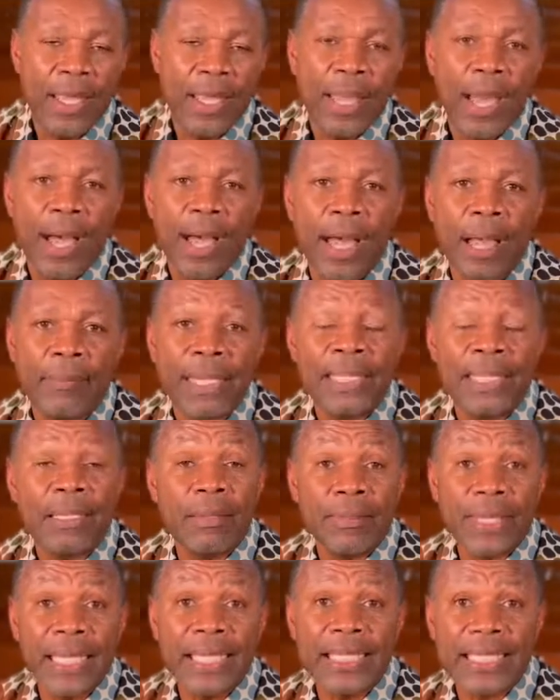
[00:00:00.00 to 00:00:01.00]
Um, in the
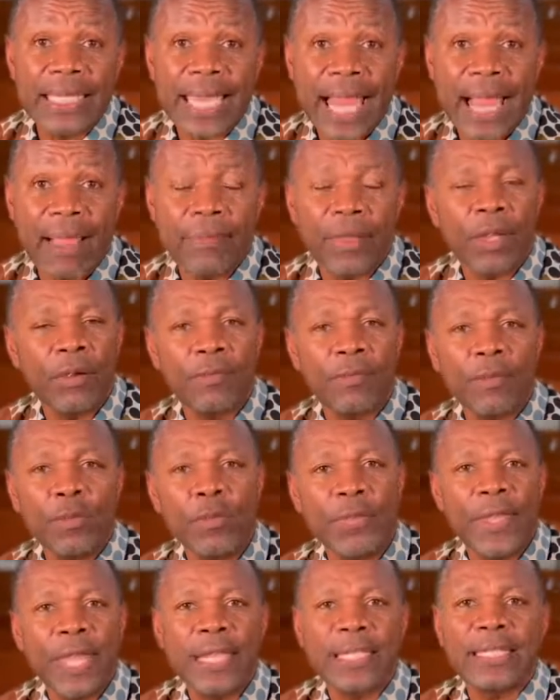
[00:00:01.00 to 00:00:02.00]
meantime, there are a few
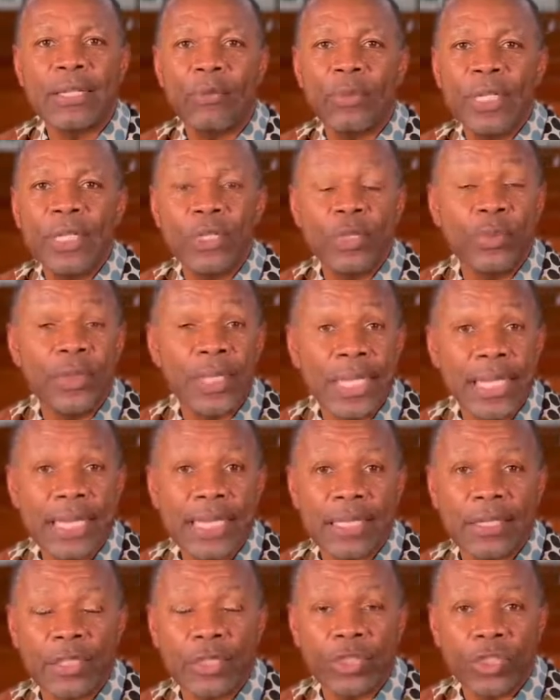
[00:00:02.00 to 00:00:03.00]
things that we do need at
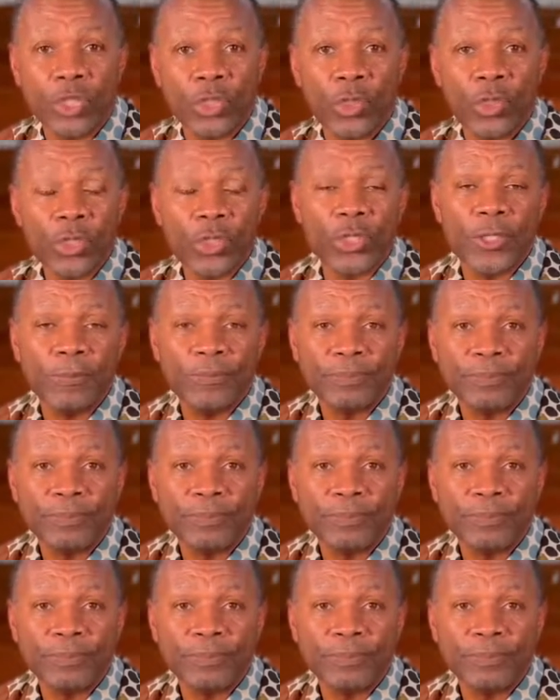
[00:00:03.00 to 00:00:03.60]
the church.